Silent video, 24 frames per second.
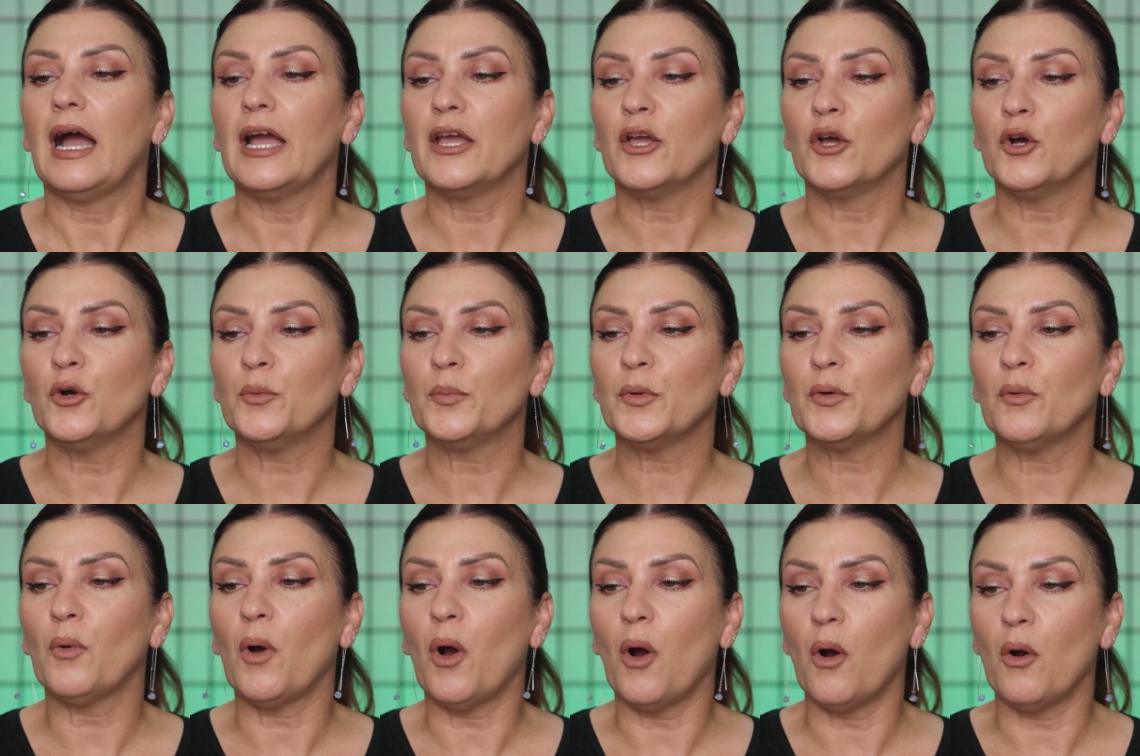I hope
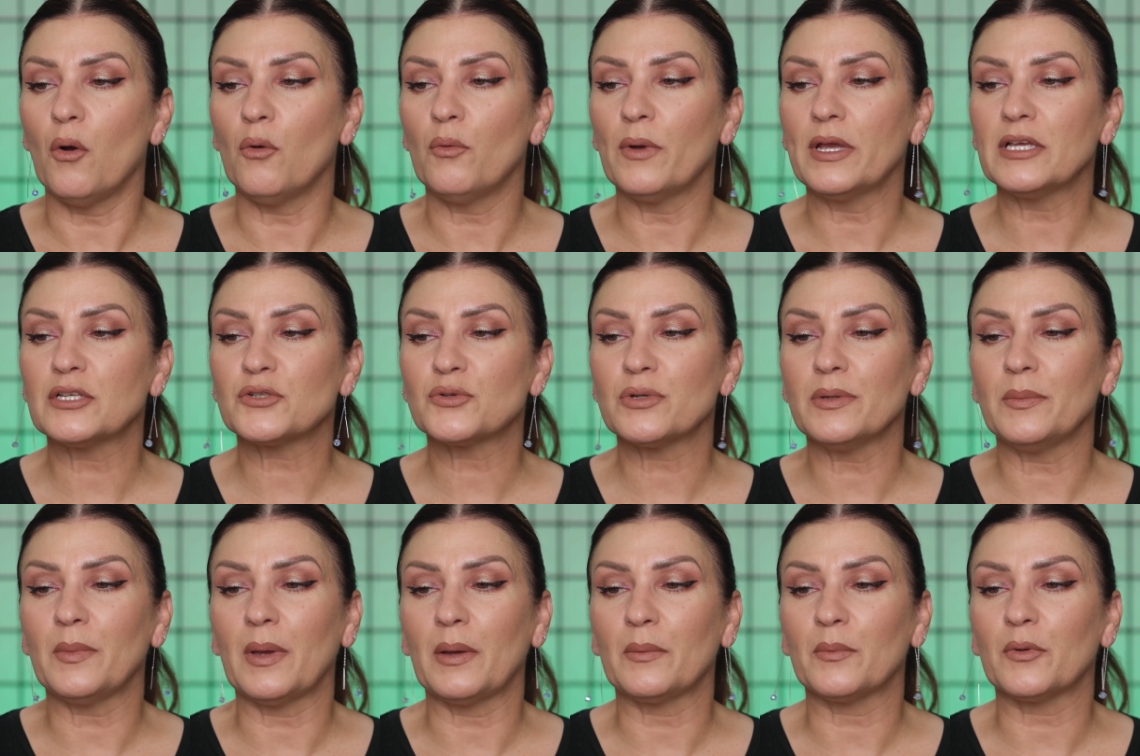you always
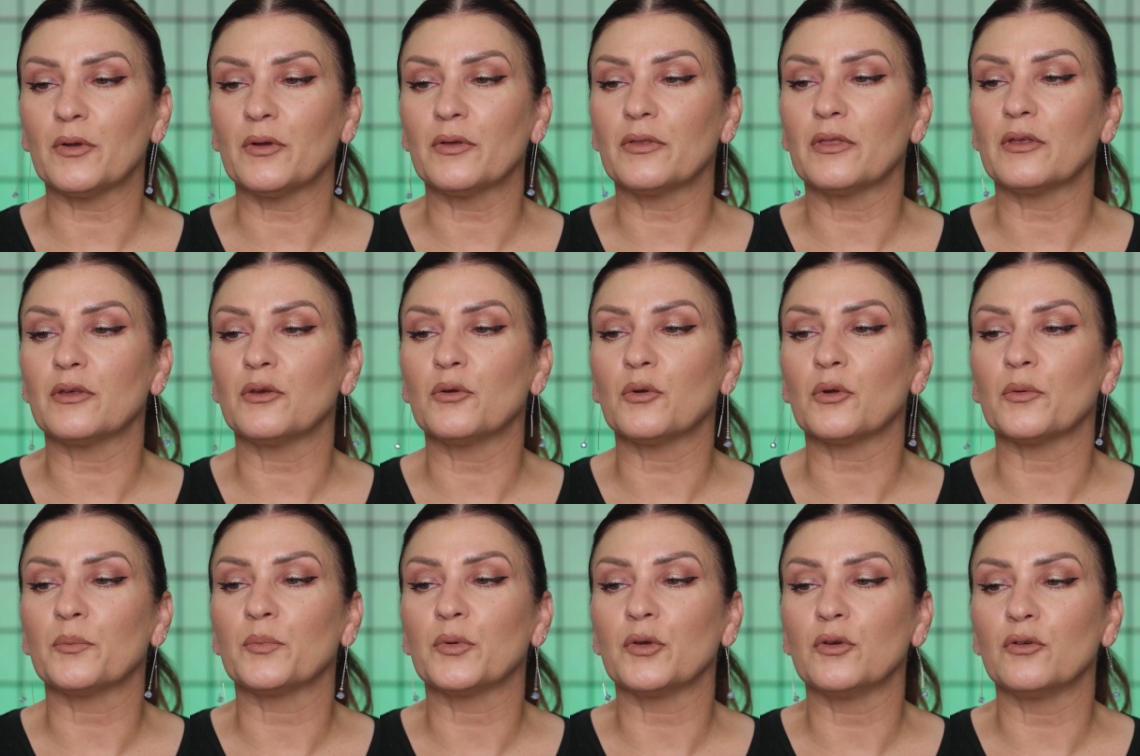remember that you
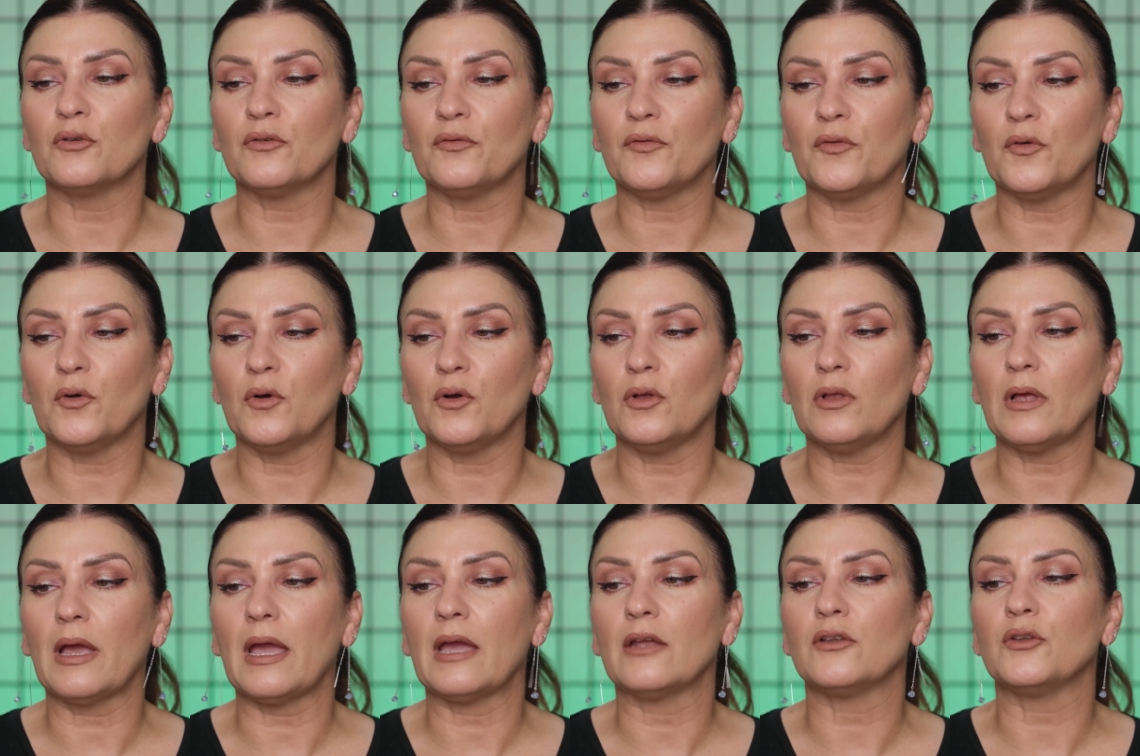are
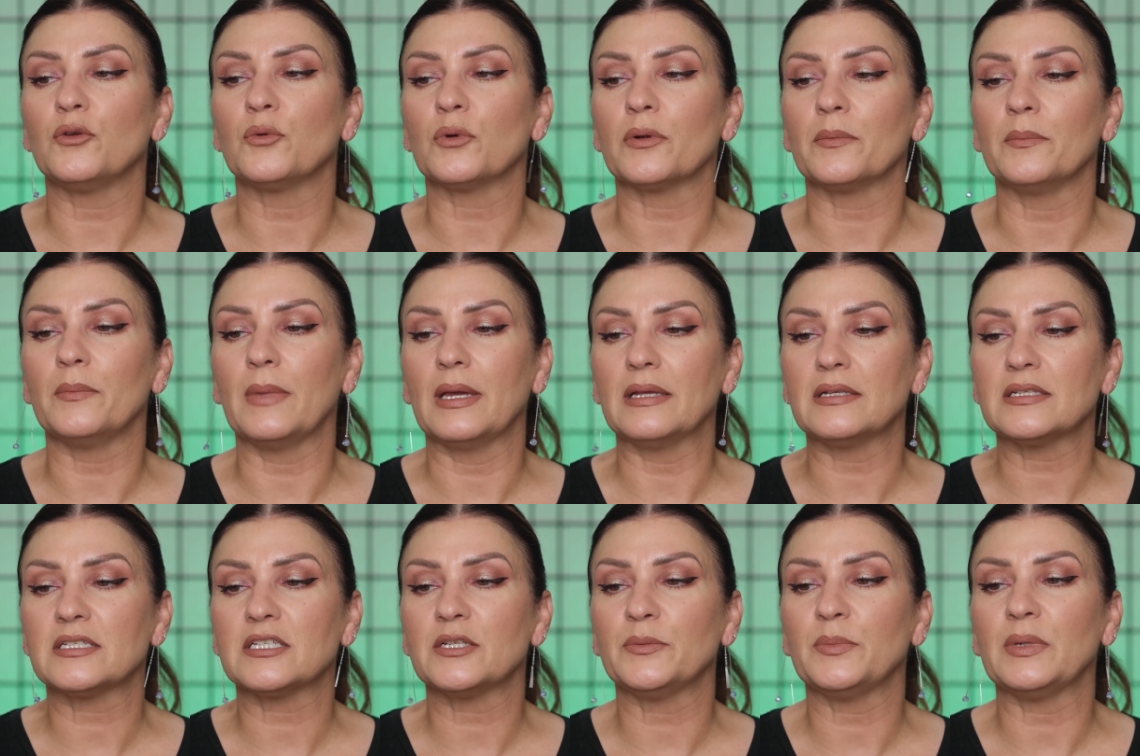beautiful and you are
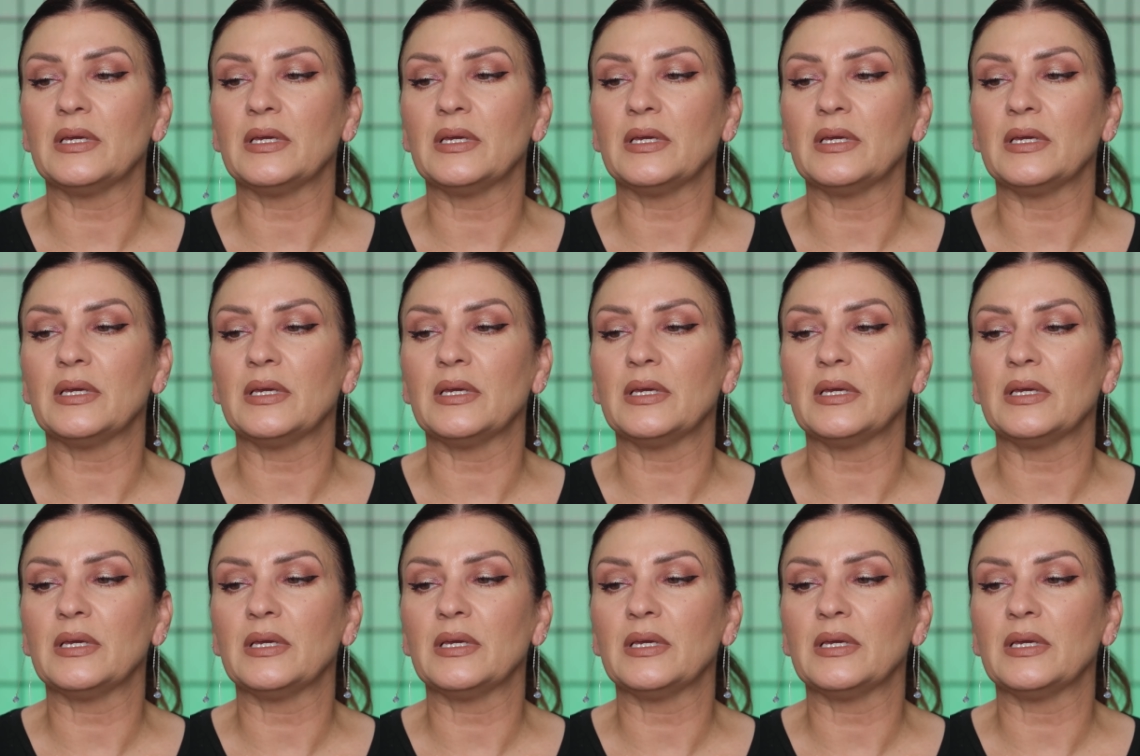meant to